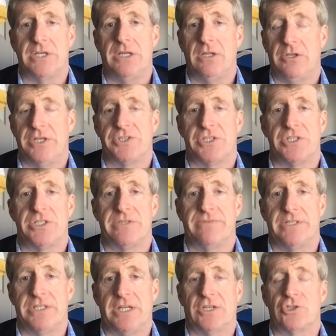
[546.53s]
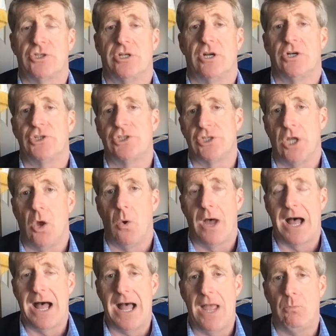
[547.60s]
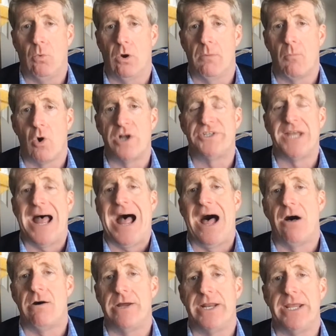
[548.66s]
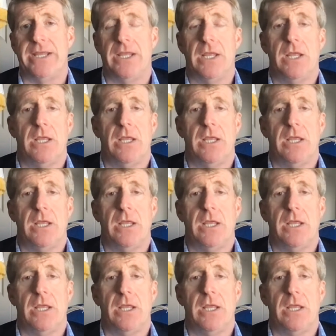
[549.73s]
illnesses of addiction are so high, where mortality